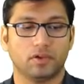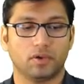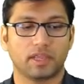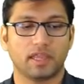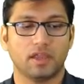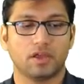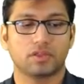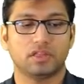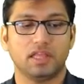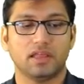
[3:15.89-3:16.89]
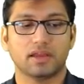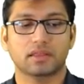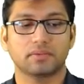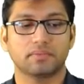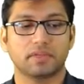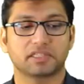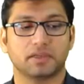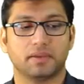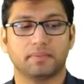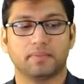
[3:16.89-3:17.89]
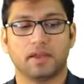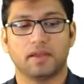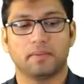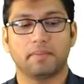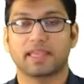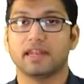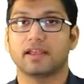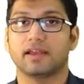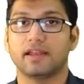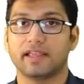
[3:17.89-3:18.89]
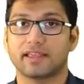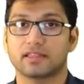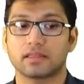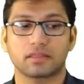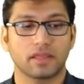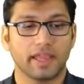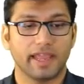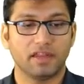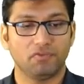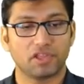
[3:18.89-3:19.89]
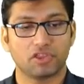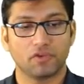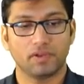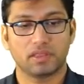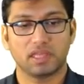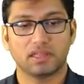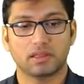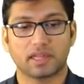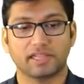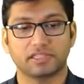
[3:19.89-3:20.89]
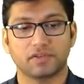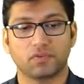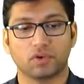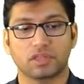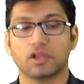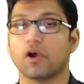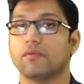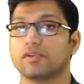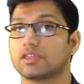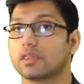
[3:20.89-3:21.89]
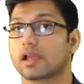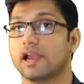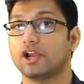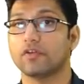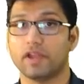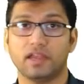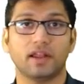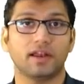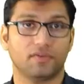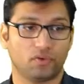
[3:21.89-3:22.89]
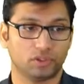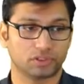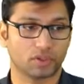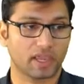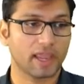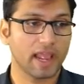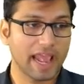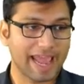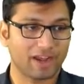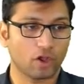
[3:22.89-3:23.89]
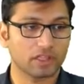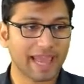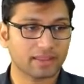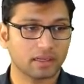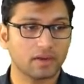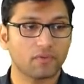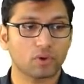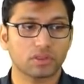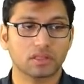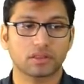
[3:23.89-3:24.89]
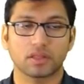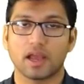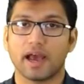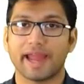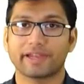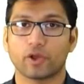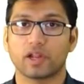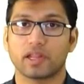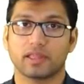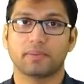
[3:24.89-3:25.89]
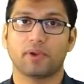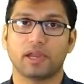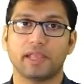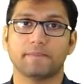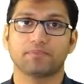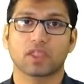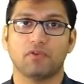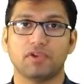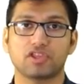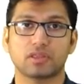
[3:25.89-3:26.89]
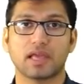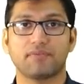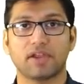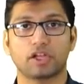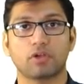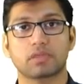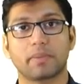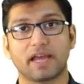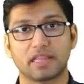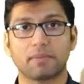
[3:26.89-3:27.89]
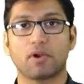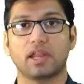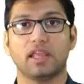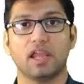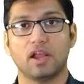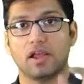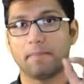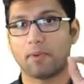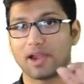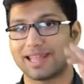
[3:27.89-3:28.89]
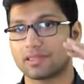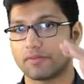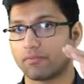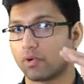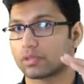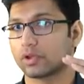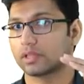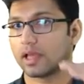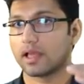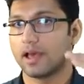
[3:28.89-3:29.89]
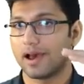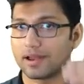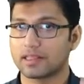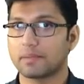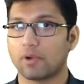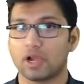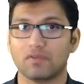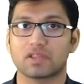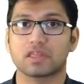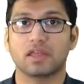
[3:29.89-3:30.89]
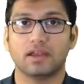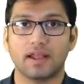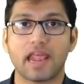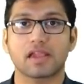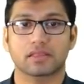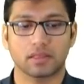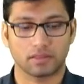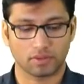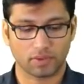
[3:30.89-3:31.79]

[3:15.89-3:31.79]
Okay, so these are some mechanical linkages in which you will see this tension forces, which is a kind of internal force. Okay, and all the external forces act on a rigid body, which is the effect of some other body imparting some force on the rigid body which is under analysis.